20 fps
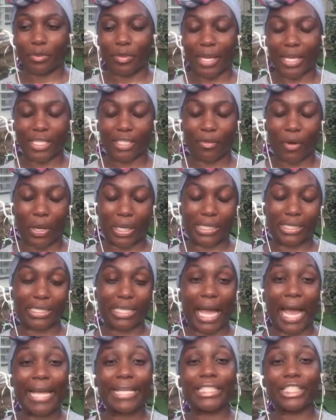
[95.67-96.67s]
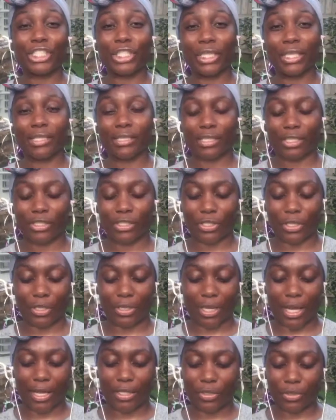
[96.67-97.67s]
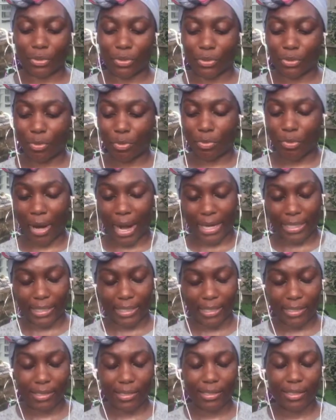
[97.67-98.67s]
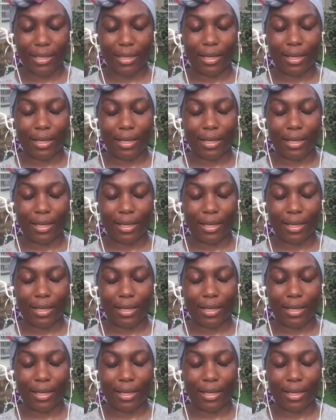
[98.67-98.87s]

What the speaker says: as far as Tai Chi is concerned, I do practice